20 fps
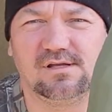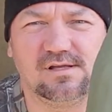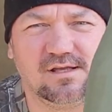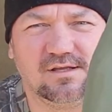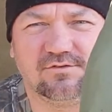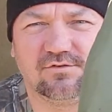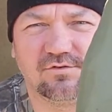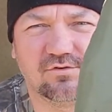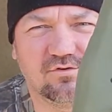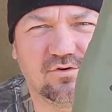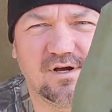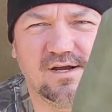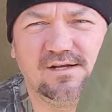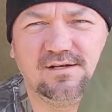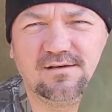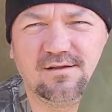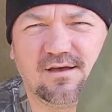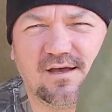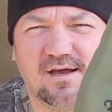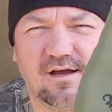It's a great
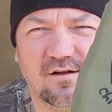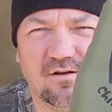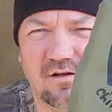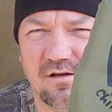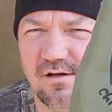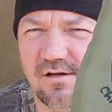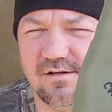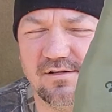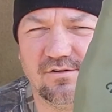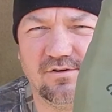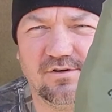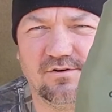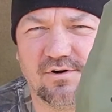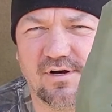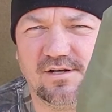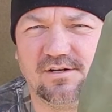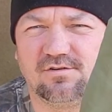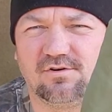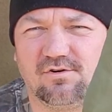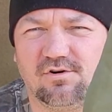
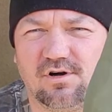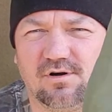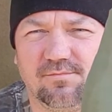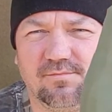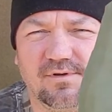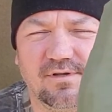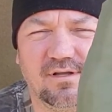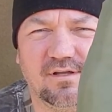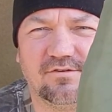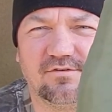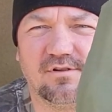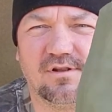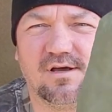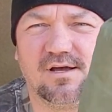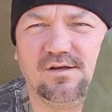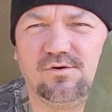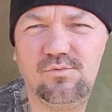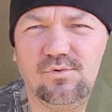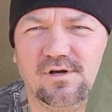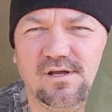tarp. It's
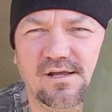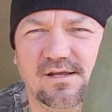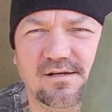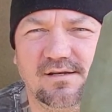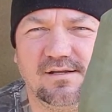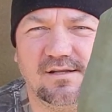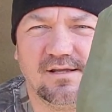lightweight.